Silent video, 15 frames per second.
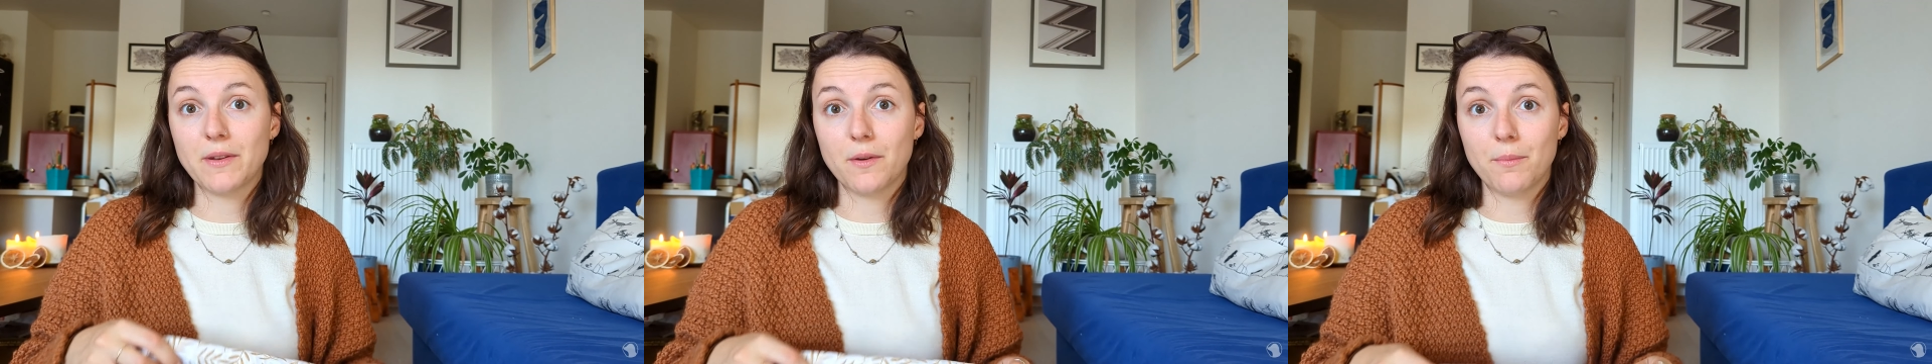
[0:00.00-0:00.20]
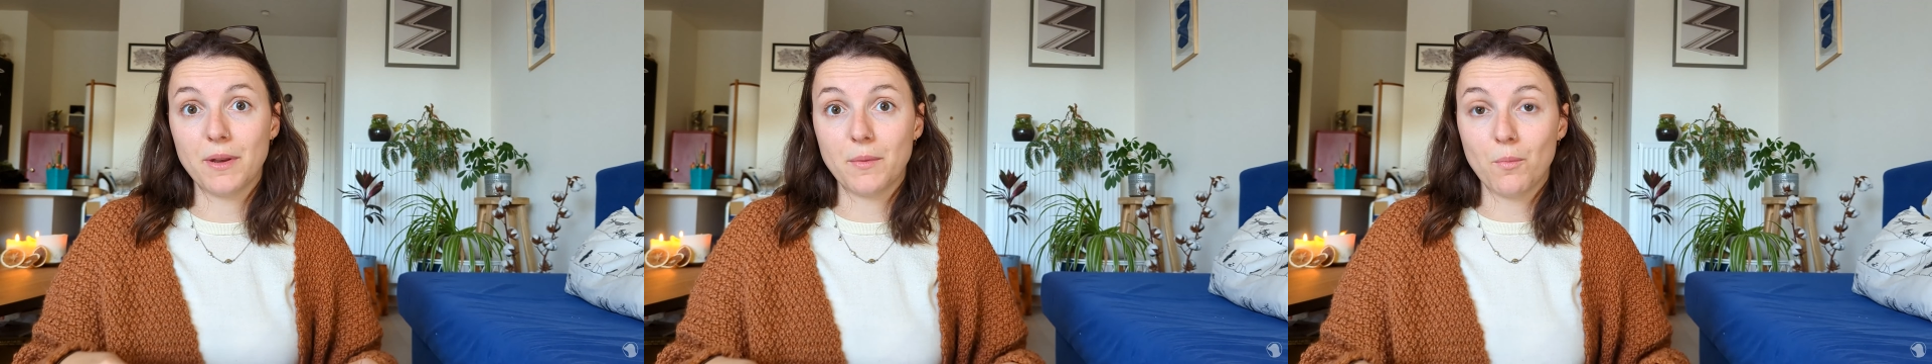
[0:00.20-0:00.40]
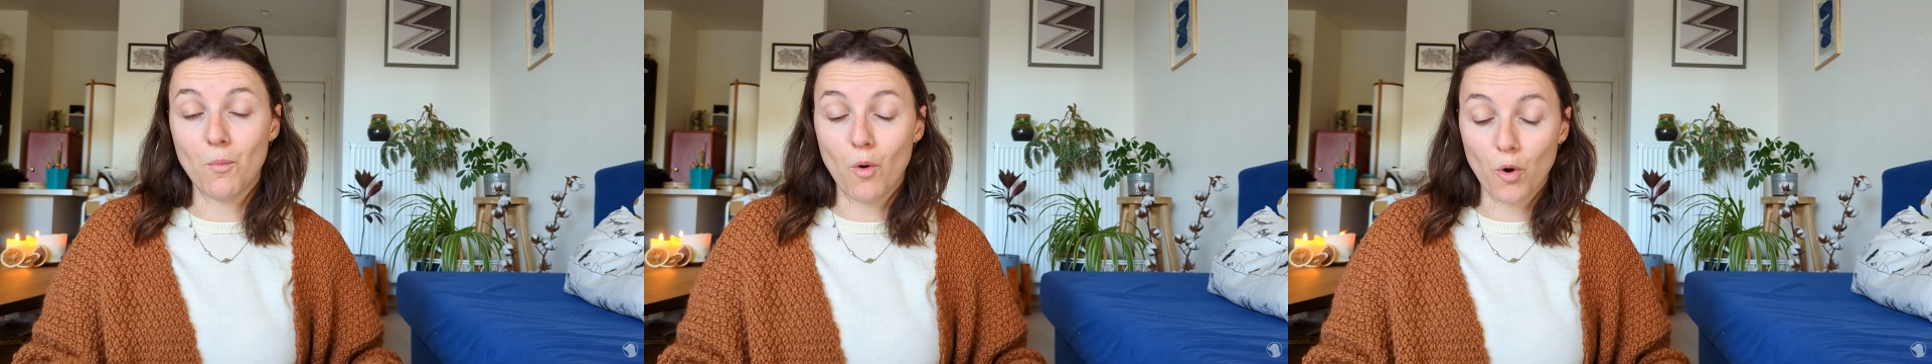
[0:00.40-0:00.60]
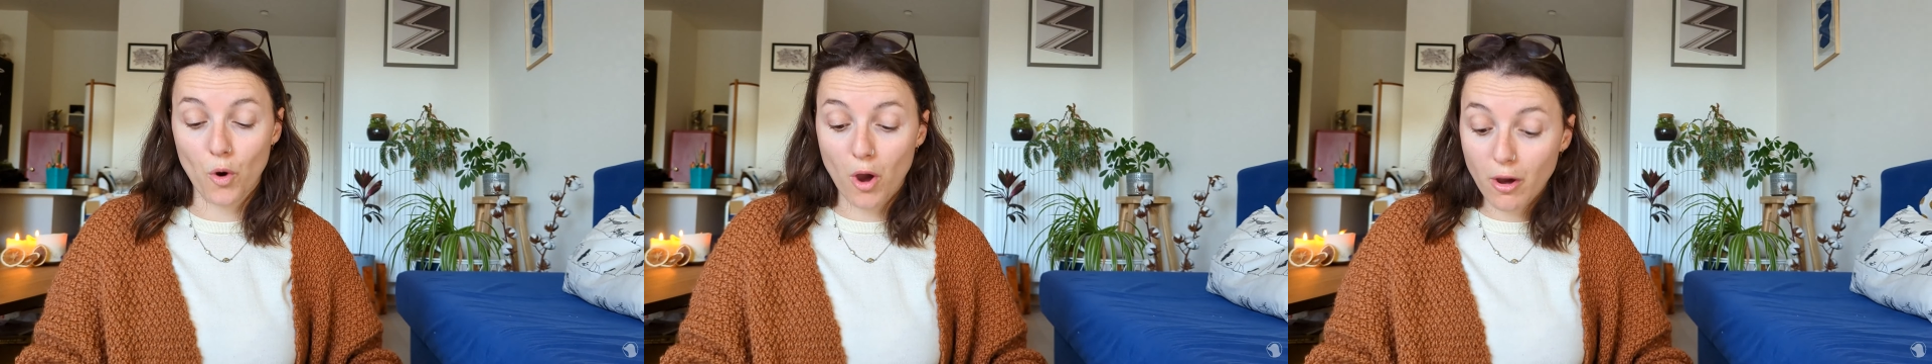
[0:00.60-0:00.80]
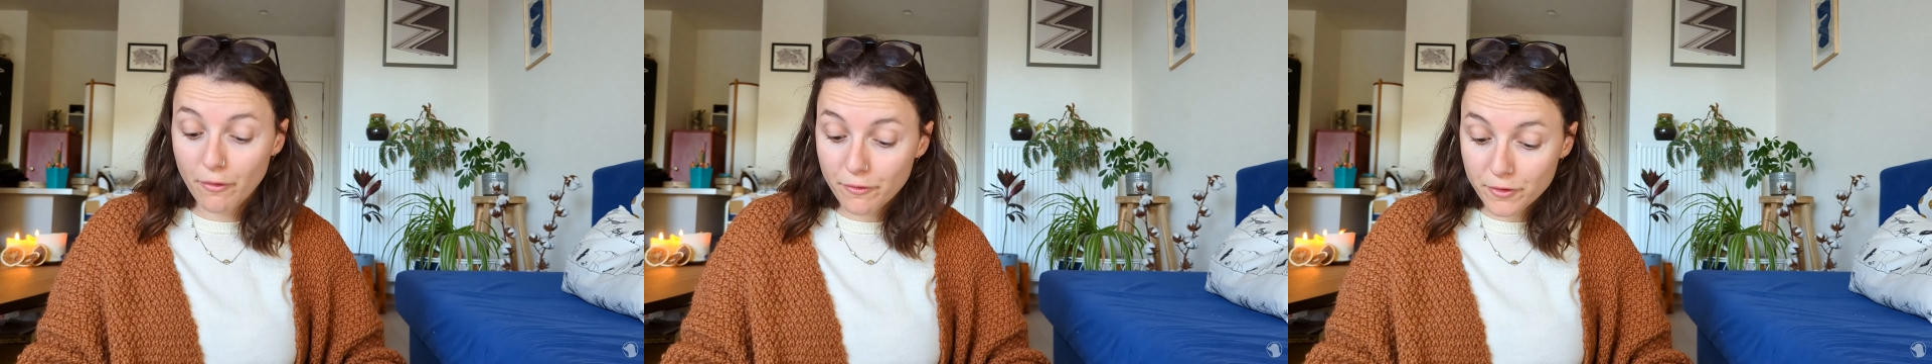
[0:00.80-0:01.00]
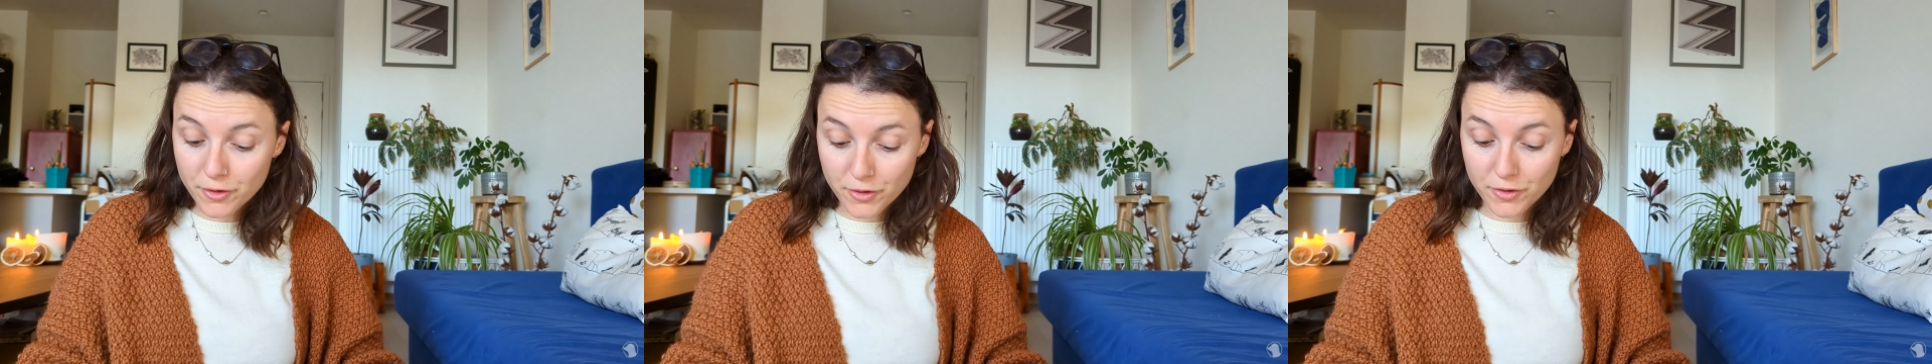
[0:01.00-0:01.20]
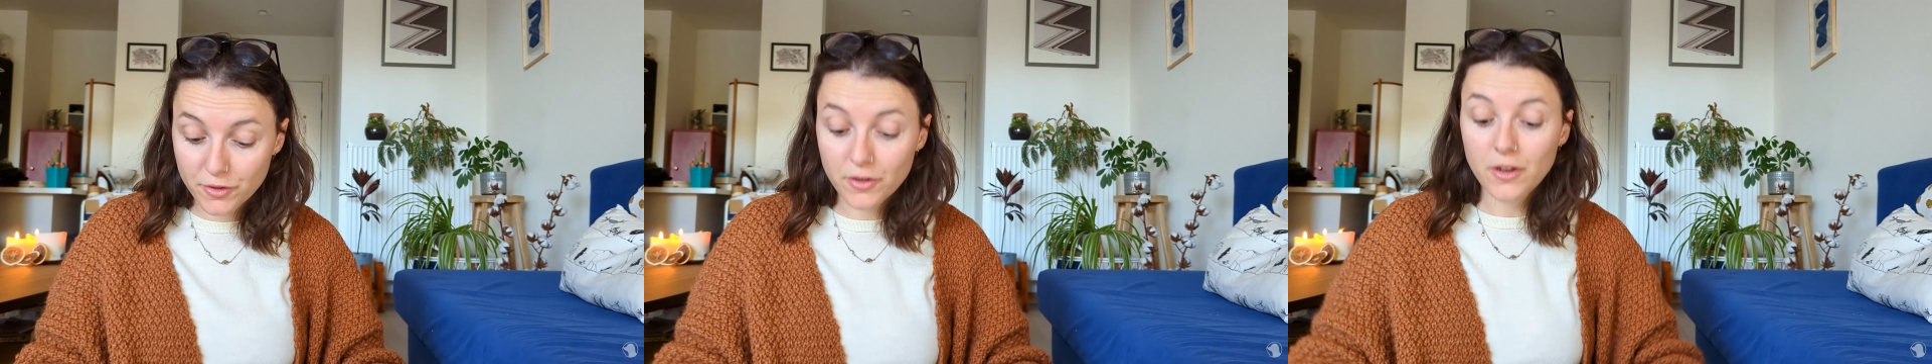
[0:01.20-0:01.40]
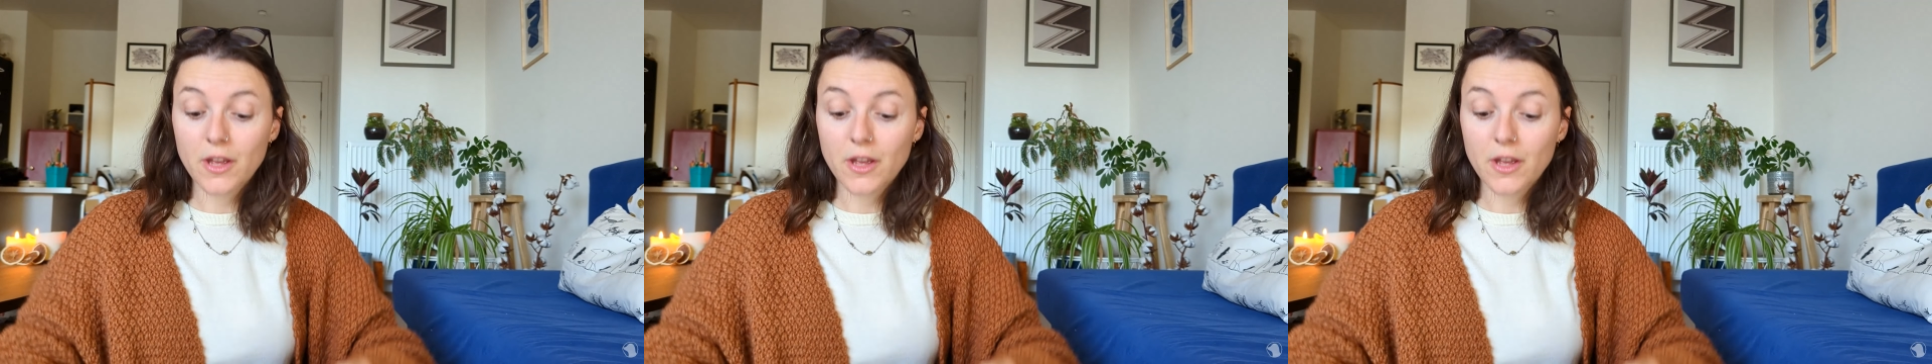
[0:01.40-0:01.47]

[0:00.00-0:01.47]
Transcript: a bit more often.